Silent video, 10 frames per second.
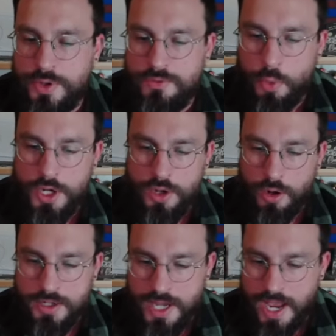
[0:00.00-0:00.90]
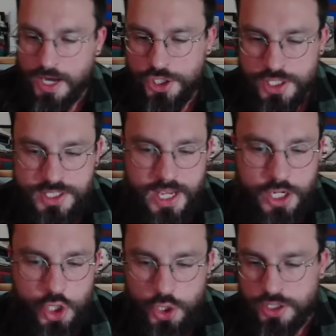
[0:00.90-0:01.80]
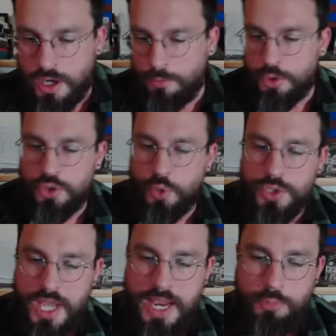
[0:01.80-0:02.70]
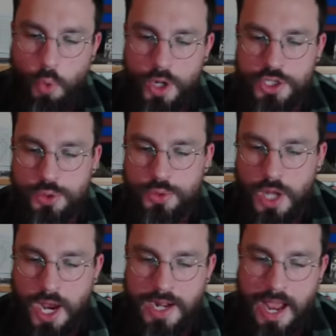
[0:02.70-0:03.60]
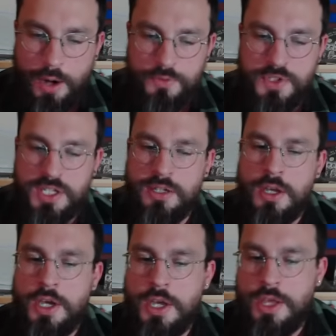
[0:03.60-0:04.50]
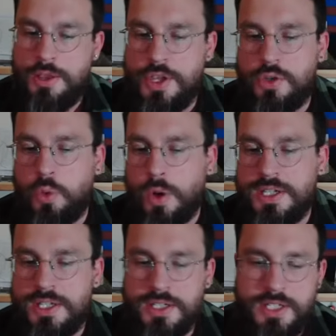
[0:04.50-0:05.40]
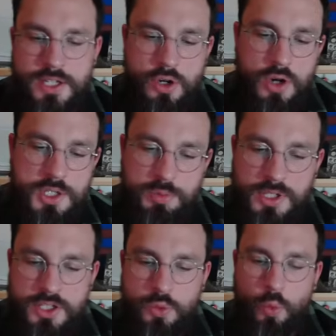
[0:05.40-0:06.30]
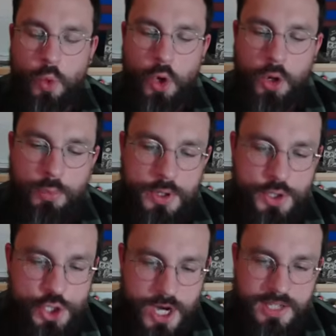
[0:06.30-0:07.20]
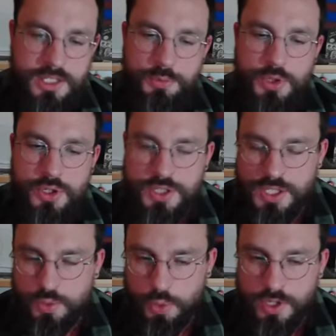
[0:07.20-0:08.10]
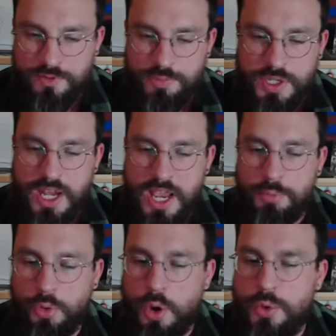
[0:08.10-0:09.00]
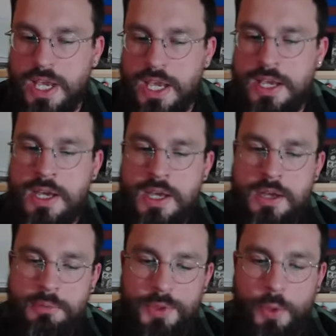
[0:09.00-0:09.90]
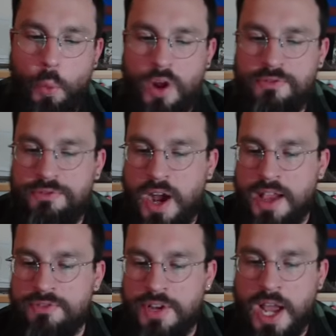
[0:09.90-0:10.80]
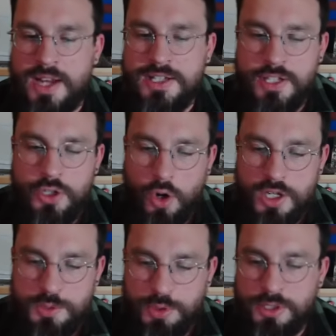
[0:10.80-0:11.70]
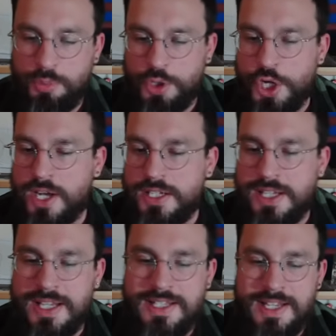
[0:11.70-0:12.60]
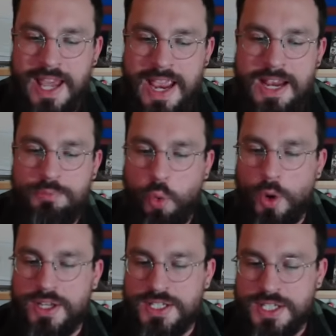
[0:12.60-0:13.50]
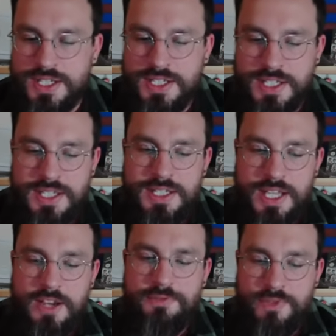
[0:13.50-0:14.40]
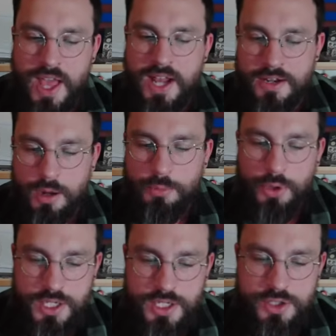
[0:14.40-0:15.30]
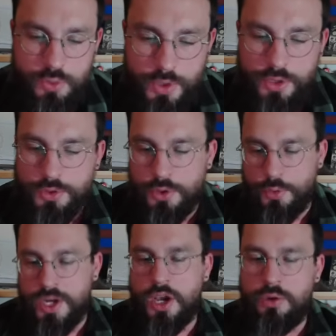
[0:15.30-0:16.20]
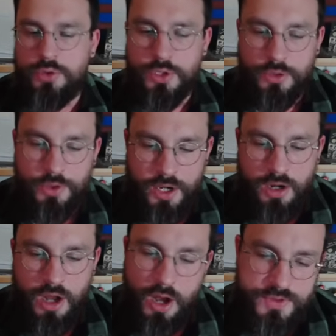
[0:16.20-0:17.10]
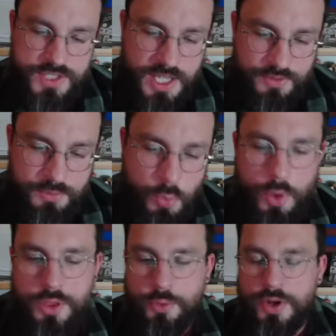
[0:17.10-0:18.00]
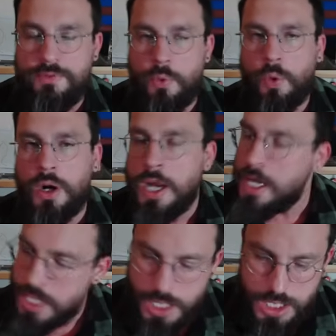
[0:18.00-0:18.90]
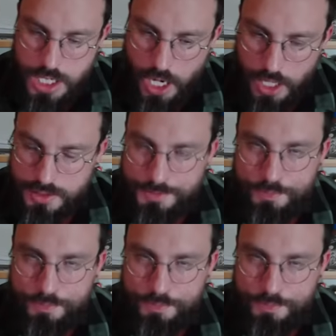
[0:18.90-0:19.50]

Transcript: 40-yard dash is a good number, scores 8.29 out of 10. The 20 and 10-yard splits were projected because this would have been a pro day, but the 1.59 10-yard split projected is an 8.66 if that number is real. The three-cone drill there of 7.34, not